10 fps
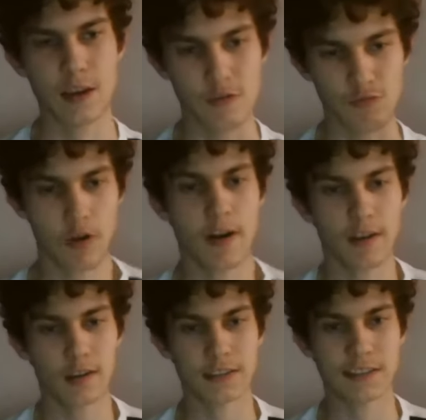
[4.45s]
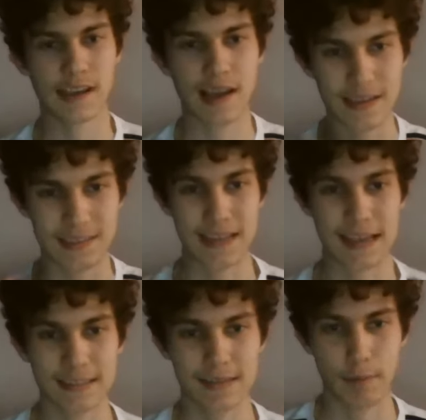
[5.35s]
Ryan Garcia has
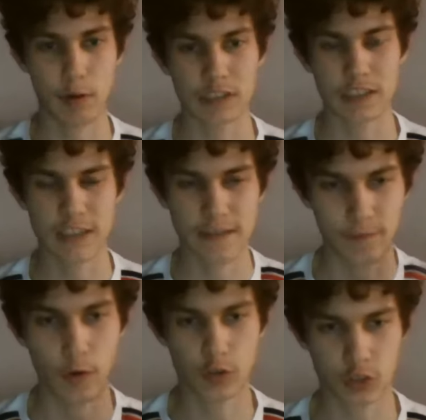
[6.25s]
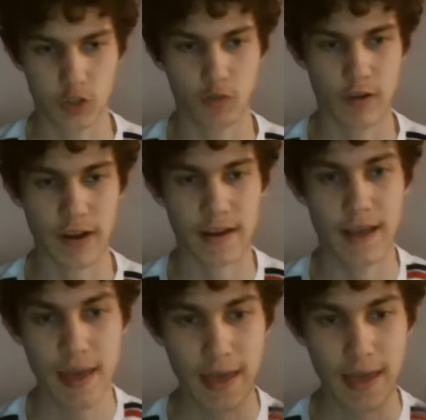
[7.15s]
tested positive for Ostarine